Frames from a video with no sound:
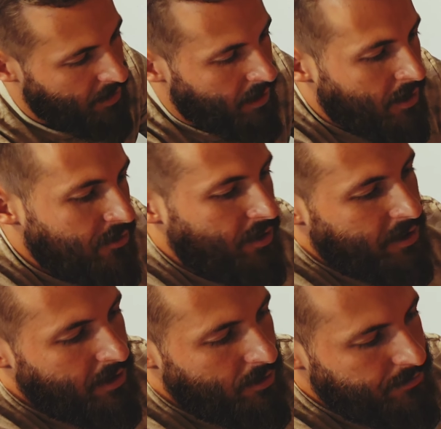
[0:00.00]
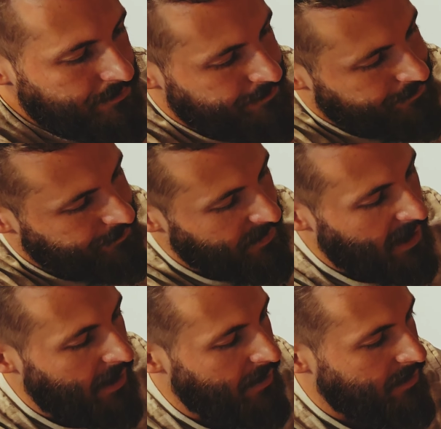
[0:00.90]
So there you go.
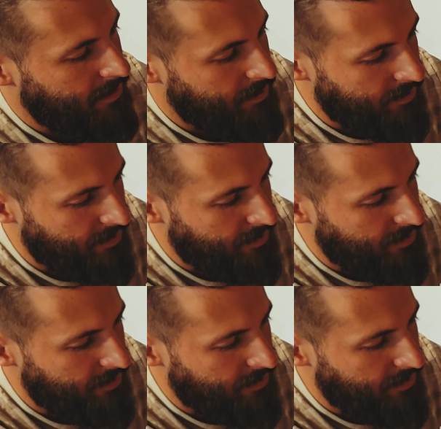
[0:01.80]
That is